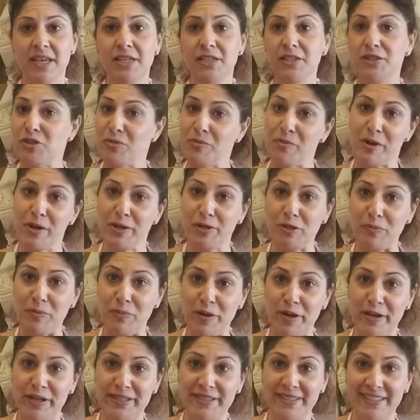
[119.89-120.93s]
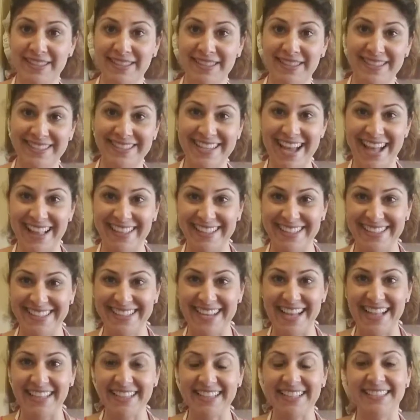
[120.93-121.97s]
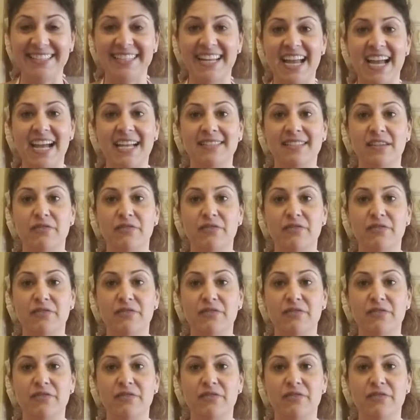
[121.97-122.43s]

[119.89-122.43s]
surprise, surprise, is the Italian style because it has